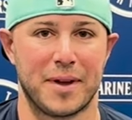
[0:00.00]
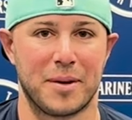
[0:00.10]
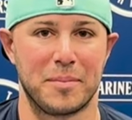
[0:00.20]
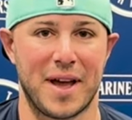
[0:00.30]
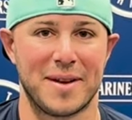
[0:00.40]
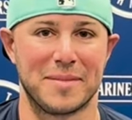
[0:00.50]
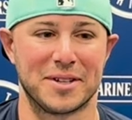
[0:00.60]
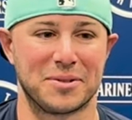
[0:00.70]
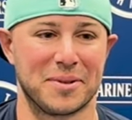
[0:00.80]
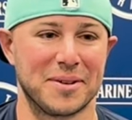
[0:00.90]
bad my
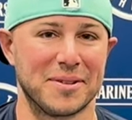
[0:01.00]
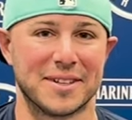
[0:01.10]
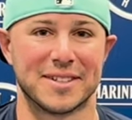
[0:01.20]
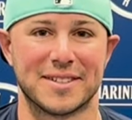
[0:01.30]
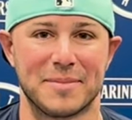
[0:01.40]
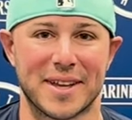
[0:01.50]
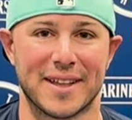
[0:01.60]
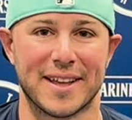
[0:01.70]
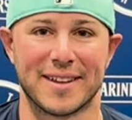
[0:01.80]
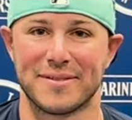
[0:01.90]
swing was,
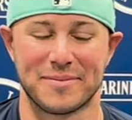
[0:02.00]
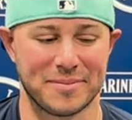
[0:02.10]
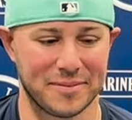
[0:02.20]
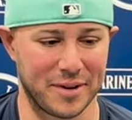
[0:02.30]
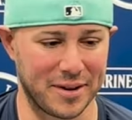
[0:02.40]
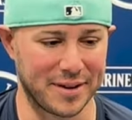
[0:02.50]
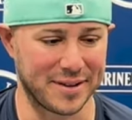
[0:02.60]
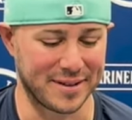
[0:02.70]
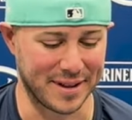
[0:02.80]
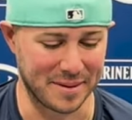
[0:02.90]
like on
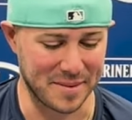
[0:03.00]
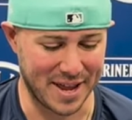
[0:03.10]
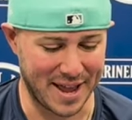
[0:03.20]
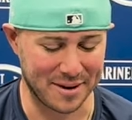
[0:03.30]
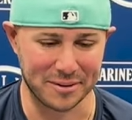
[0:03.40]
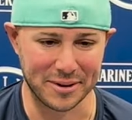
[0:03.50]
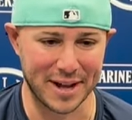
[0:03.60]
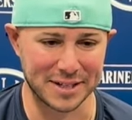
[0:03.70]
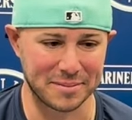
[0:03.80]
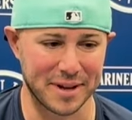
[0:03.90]
like a mechanical
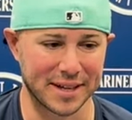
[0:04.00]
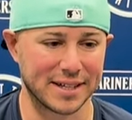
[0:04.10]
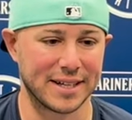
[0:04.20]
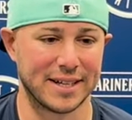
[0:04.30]
aspect.